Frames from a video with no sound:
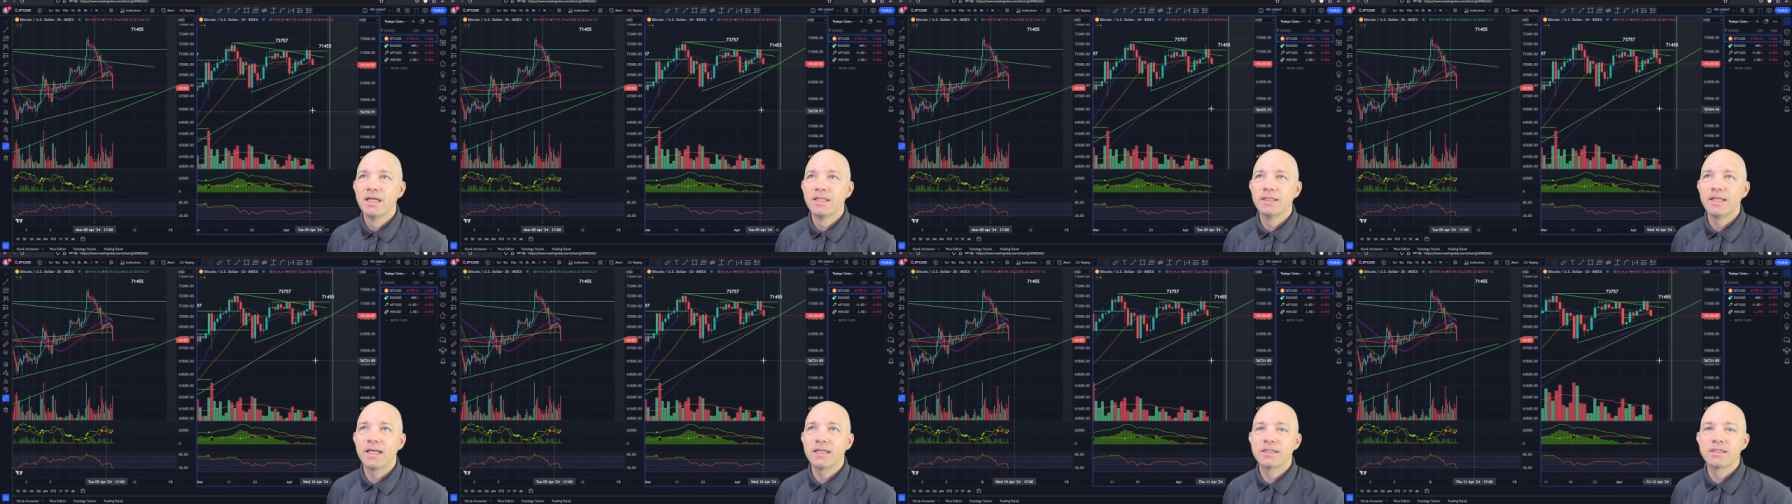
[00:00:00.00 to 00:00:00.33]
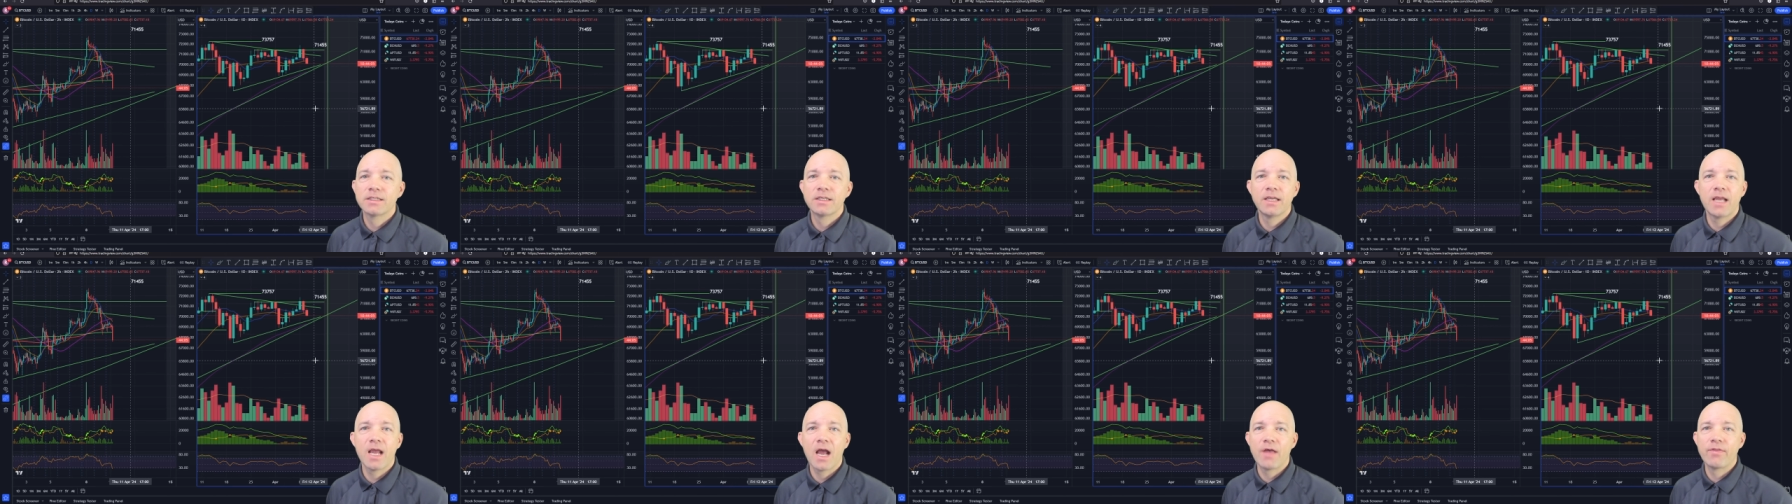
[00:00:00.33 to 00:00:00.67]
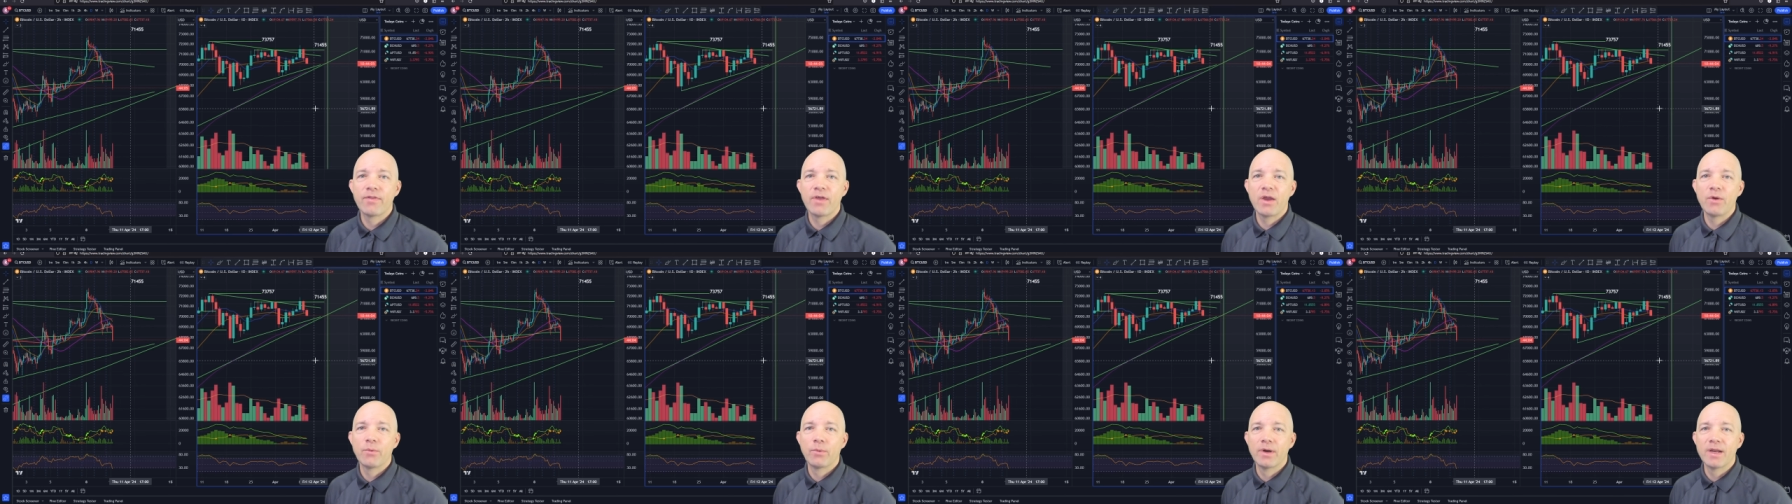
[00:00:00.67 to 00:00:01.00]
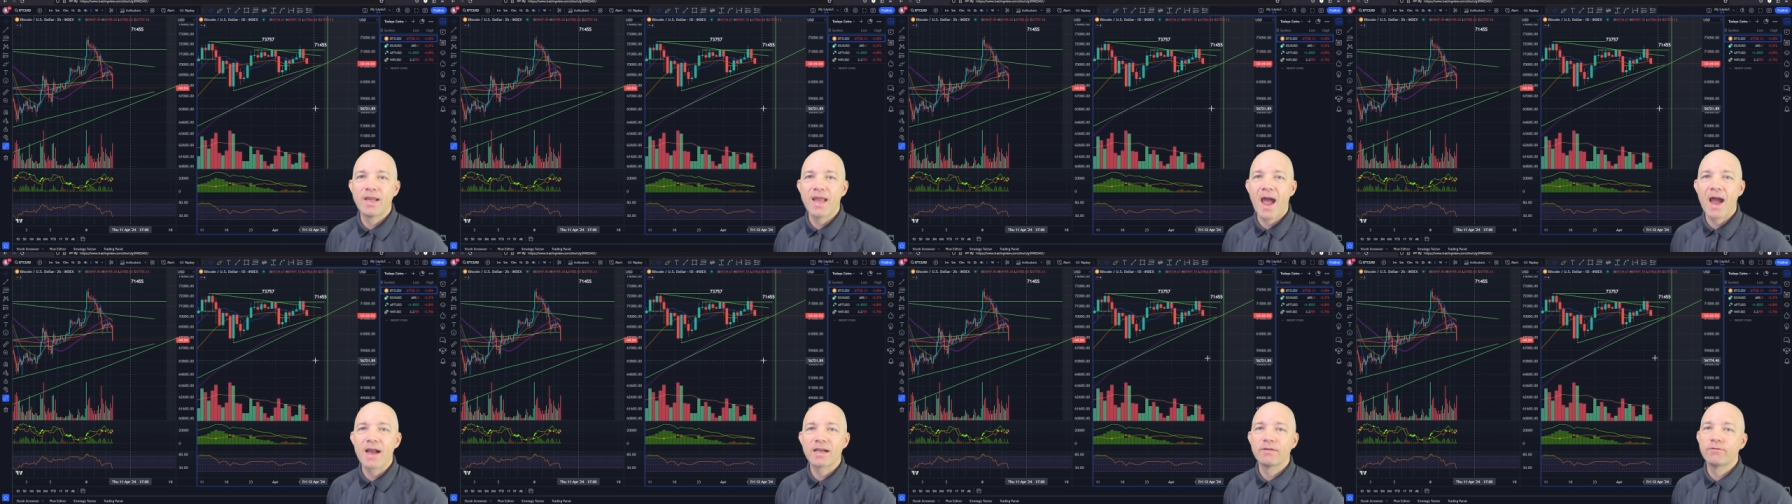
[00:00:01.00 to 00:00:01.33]
Let's see how they
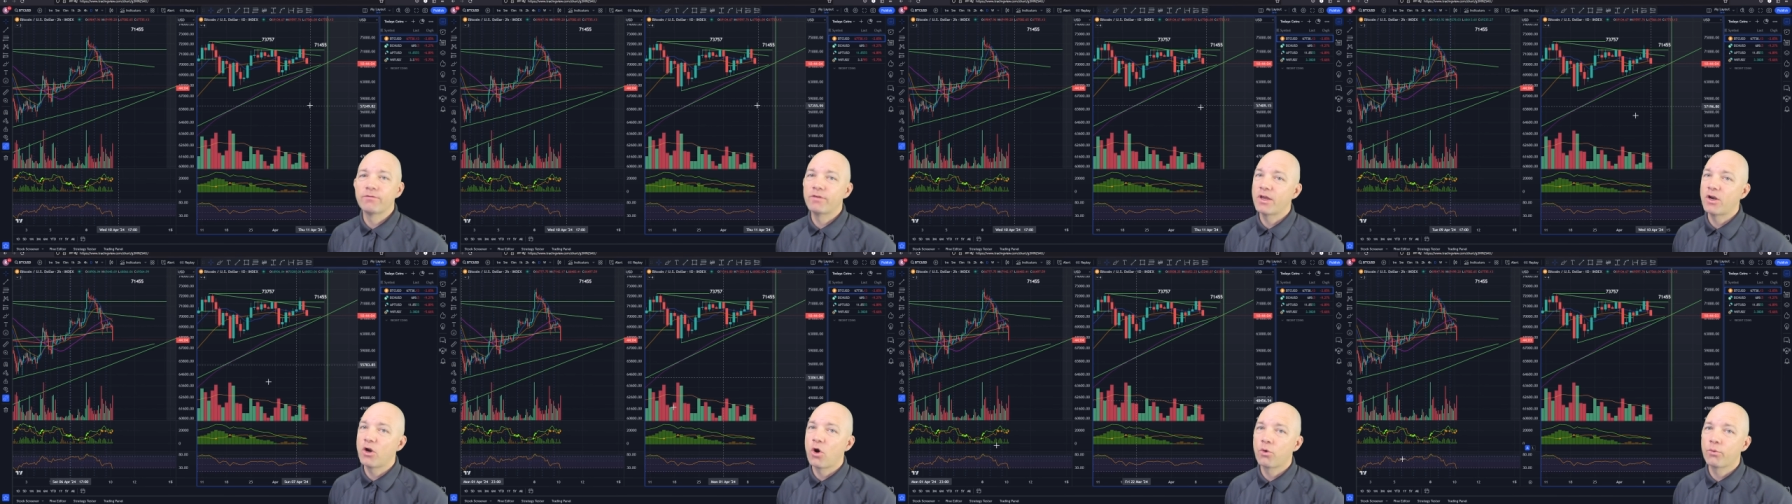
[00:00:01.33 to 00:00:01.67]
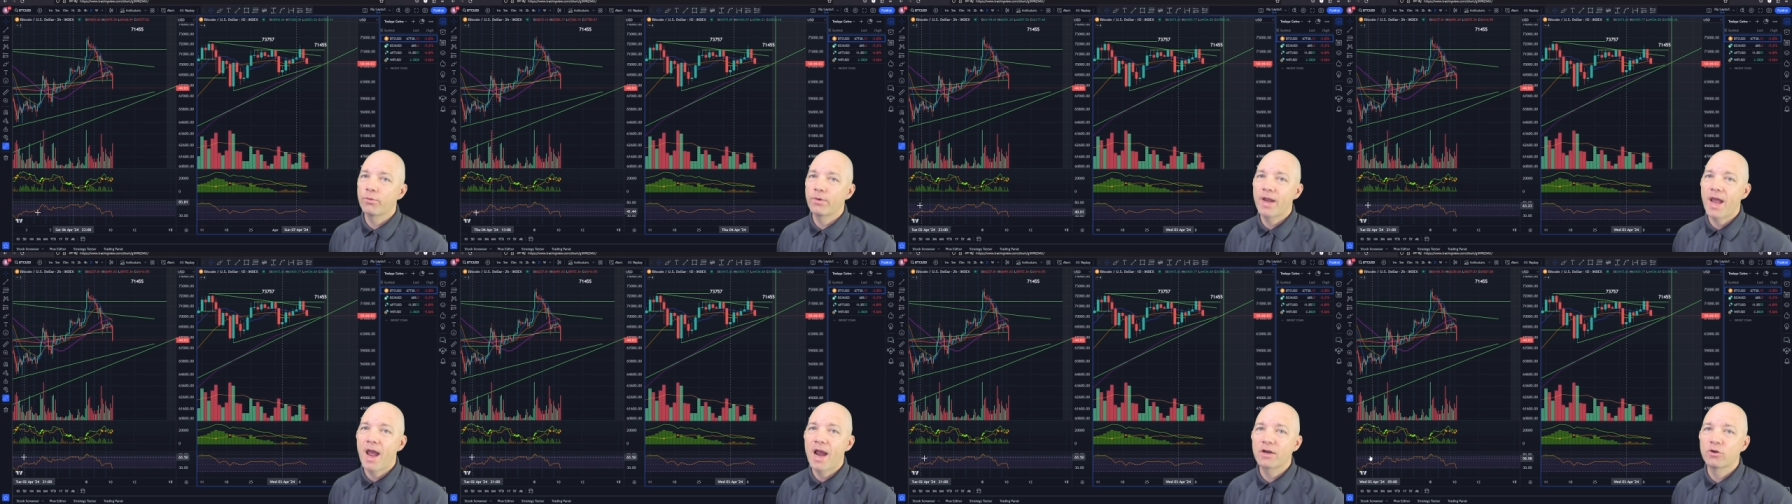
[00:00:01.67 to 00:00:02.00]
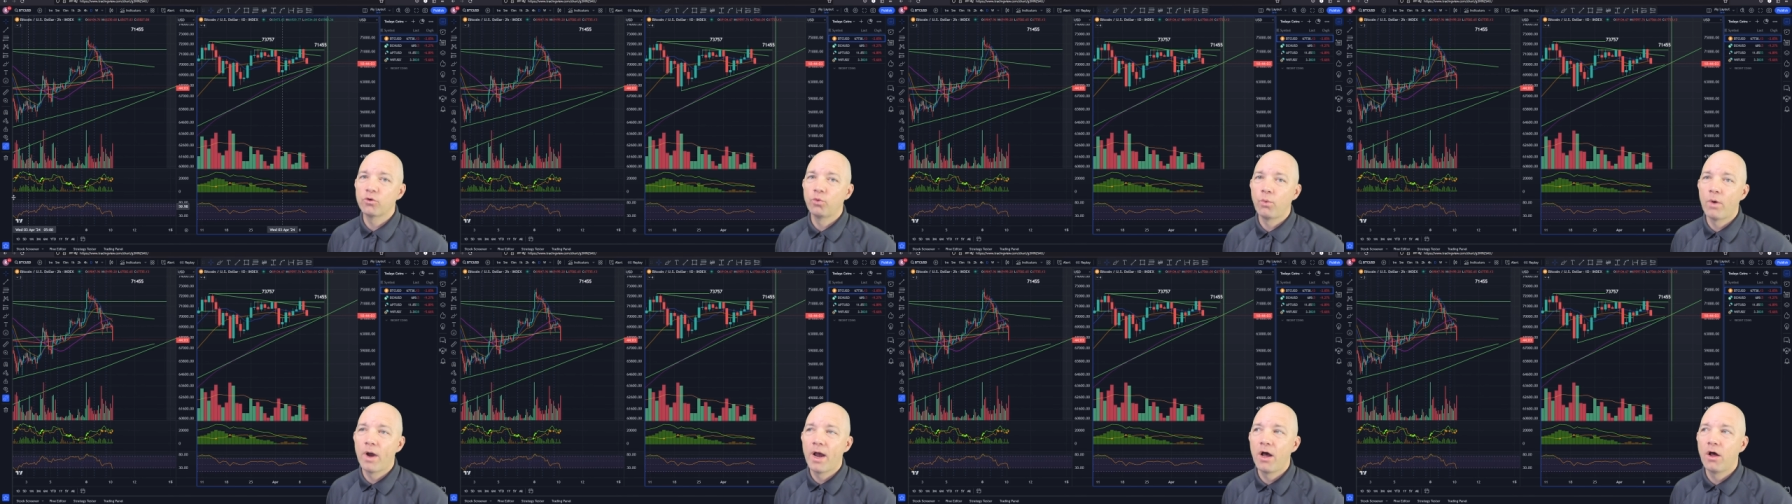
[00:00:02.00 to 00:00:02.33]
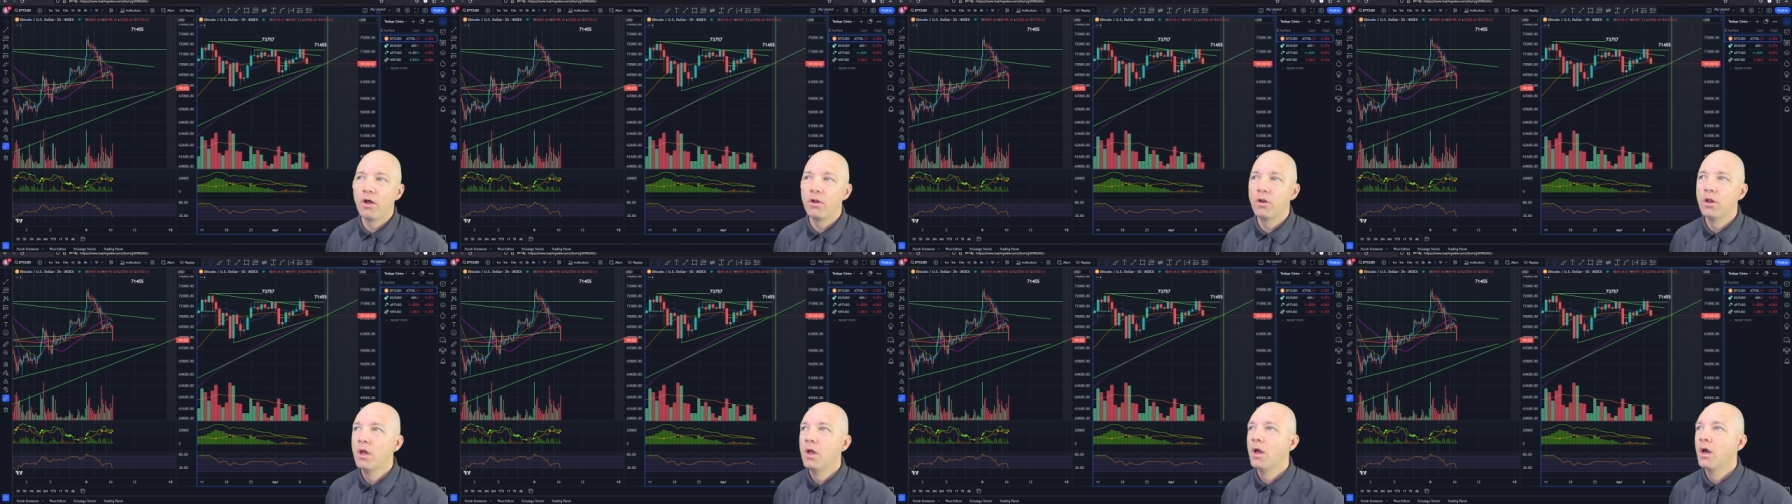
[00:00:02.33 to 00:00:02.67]
react. If they don't react
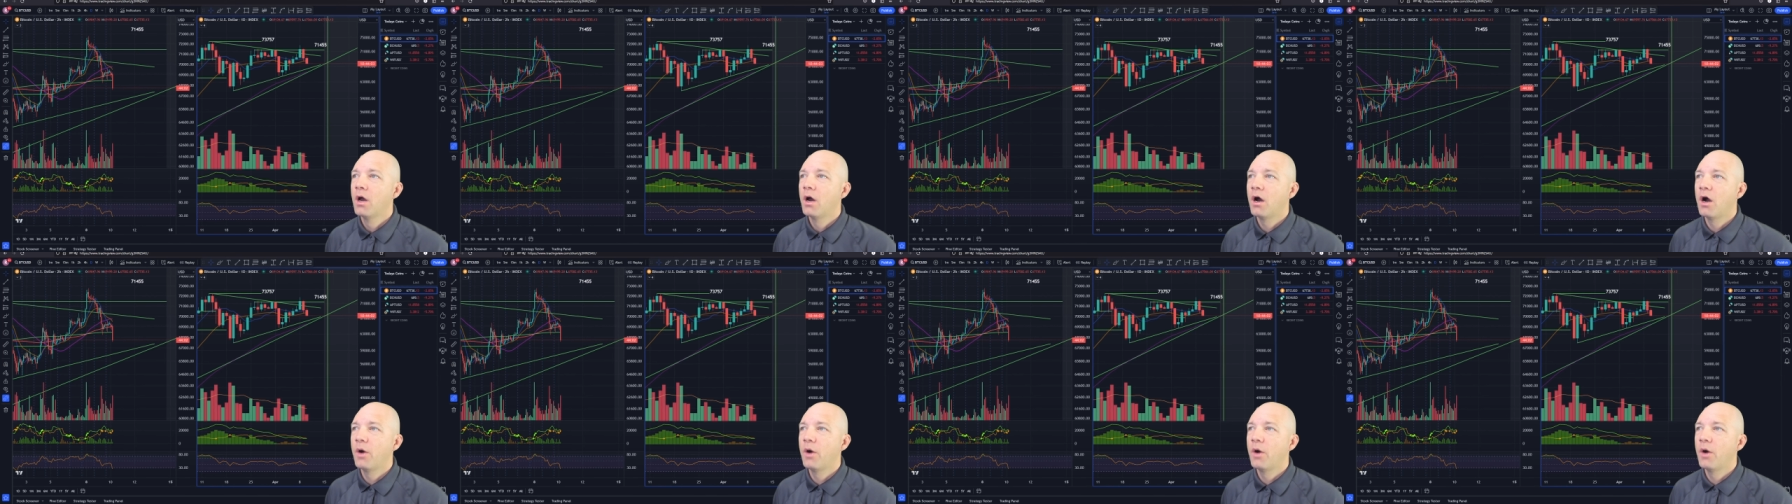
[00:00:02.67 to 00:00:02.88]
well,